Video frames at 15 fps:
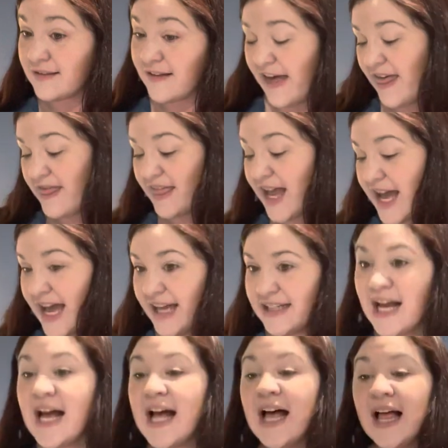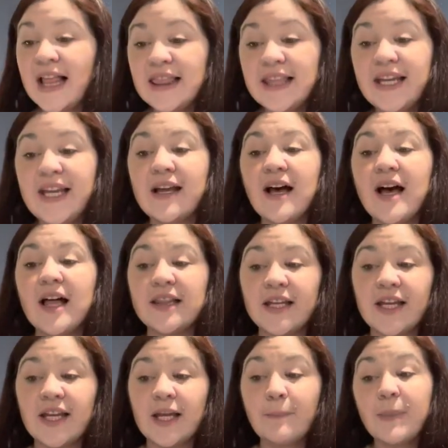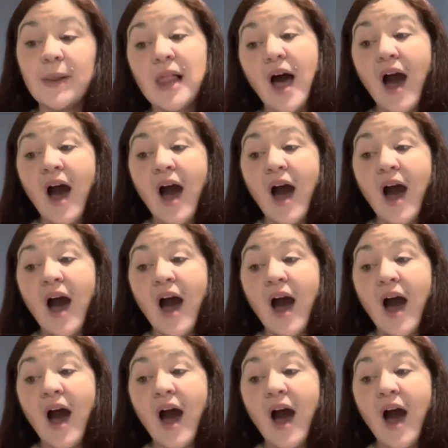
And then, Legally Blonde.